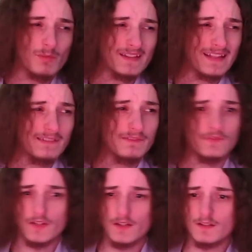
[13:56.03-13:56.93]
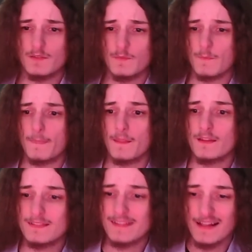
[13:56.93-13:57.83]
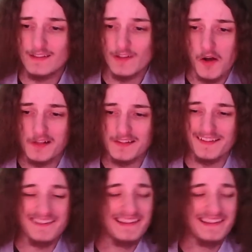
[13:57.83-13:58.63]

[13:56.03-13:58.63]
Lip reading: myself, tell you all to